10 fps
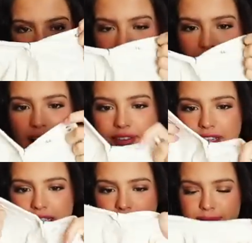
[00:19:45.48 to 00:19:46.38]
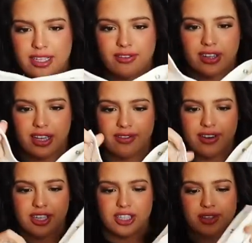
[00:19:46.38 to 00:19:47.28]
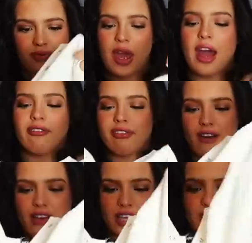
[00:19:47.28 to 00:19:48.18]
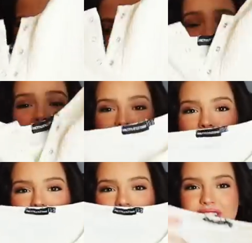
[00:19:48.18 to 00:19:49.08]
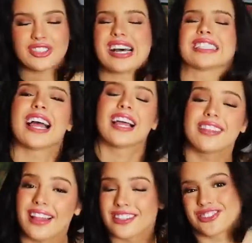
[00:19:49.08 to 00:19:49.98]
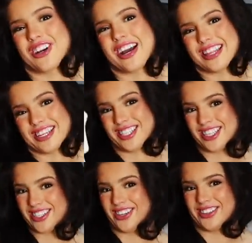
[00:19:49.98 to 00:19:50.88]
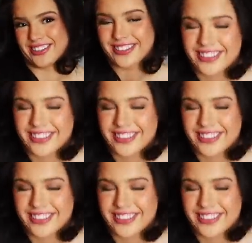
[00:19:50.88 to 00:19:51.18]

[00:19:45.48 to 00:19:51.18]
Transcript: and have a little bit of cleavage. Very cute. I do like this dress. Let's try this shit on.